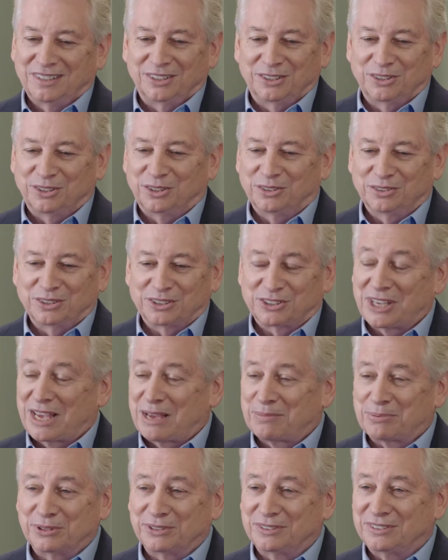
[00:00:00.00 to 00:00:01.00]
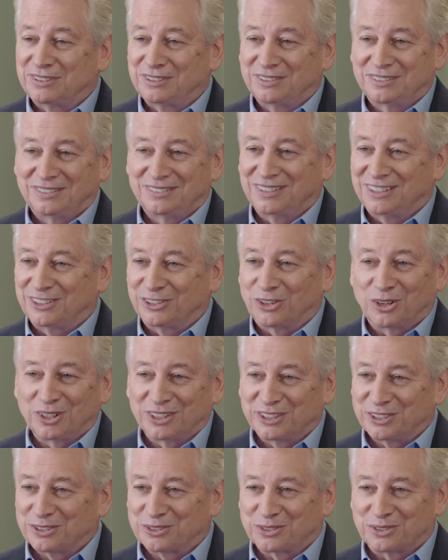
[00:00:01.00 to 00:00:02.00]
it's happened in all
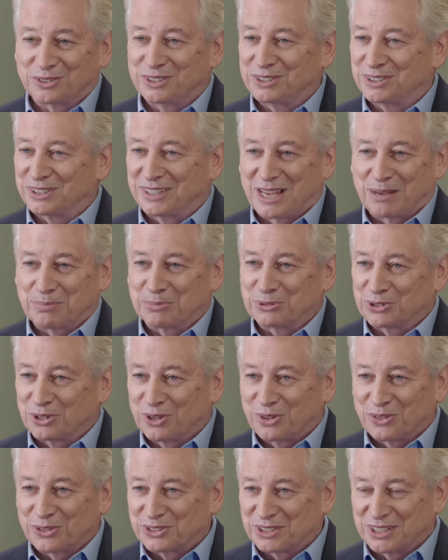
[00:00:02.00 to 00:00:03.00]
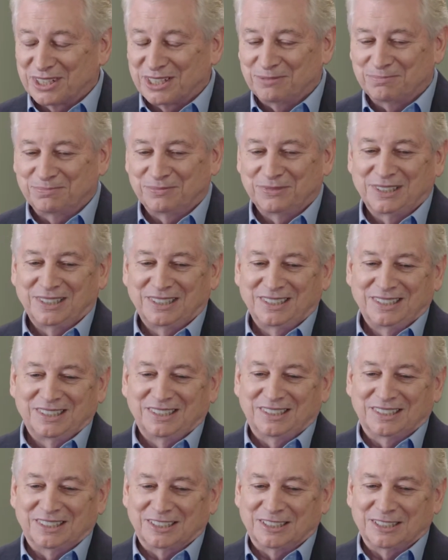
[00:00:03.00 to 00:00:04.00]
industries, it happens all the time,
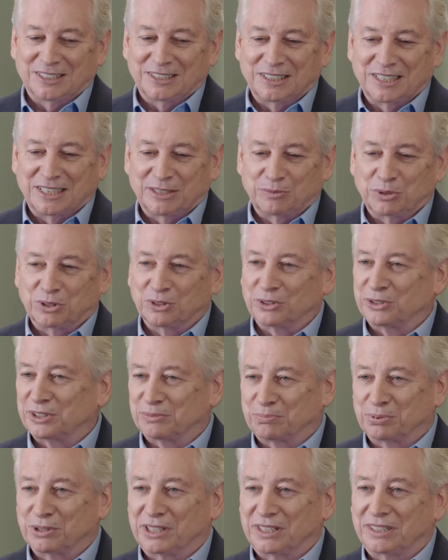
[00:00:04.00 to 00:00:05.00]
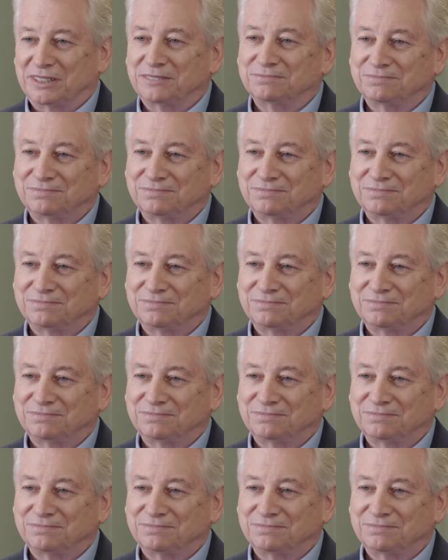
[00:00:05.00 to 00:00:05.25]
and we learn to play.